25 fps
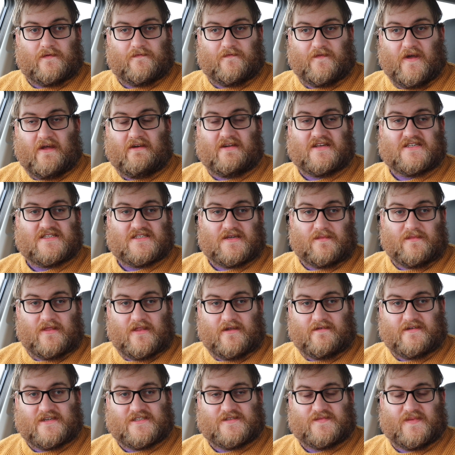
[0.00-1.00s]
Very
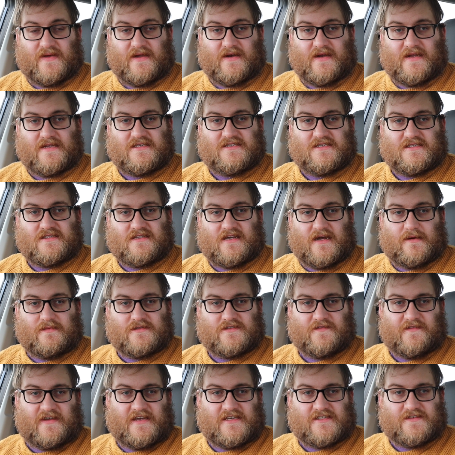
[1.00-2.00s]
similar experience in
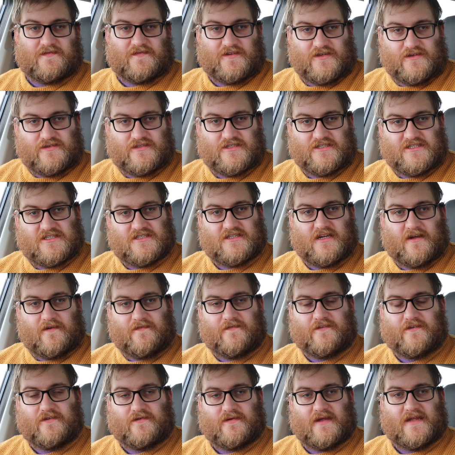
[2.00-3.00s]
terms of ease of use and
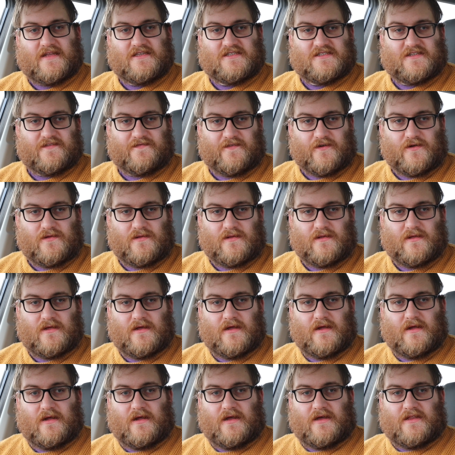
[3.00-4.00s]
stuff to Instavolt.
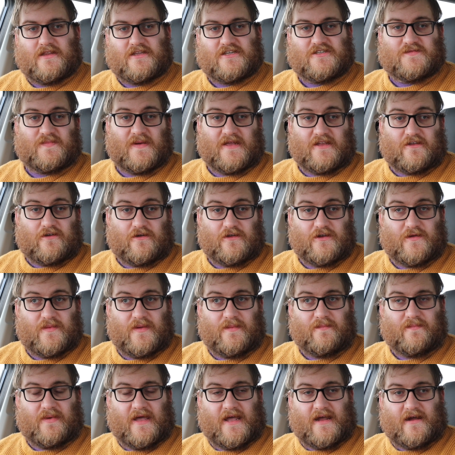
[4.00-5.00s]
The speed could have
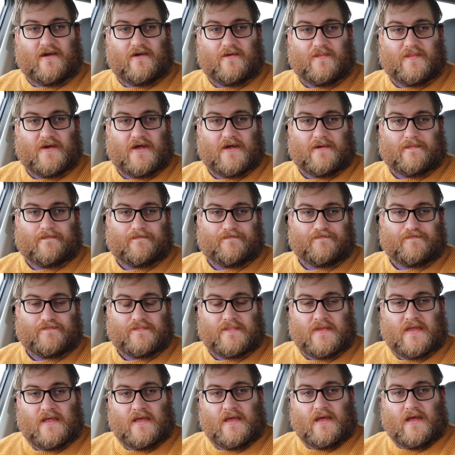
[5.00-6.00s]
been better, but
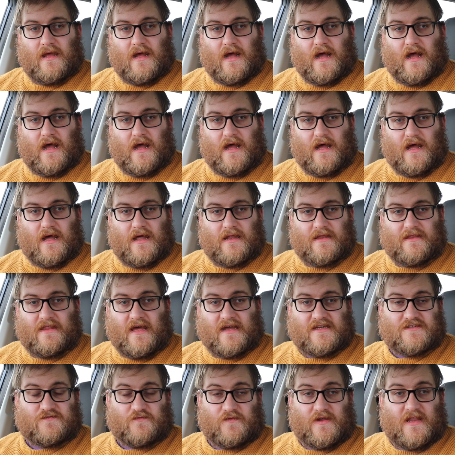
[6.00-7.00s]

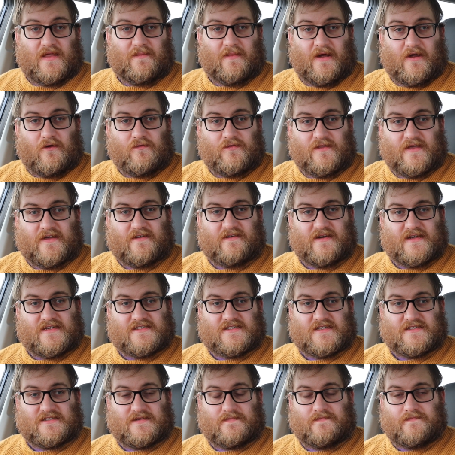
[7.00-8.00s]
that's really my only
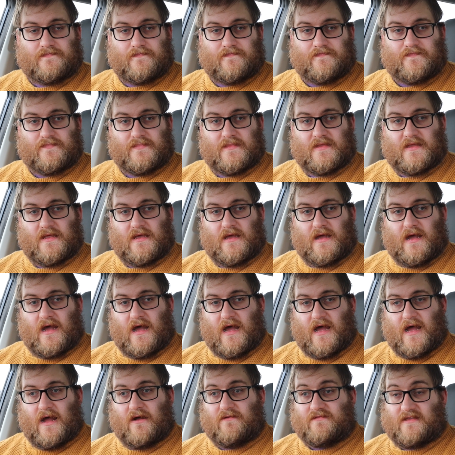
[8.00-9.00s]
criticism.
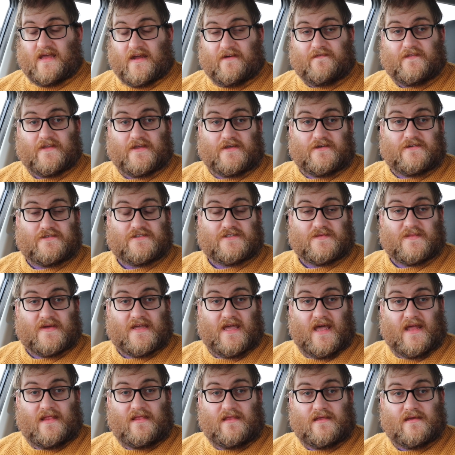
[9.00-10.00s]
I'll definitely use them
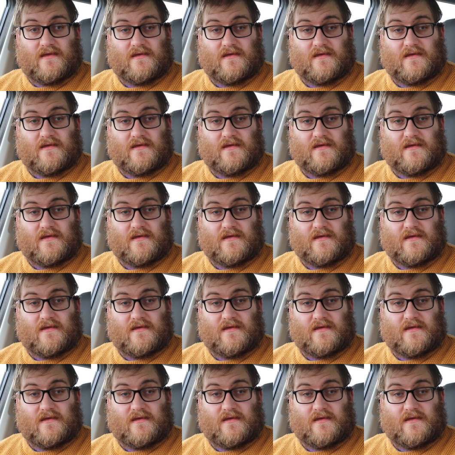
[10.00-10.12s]
again.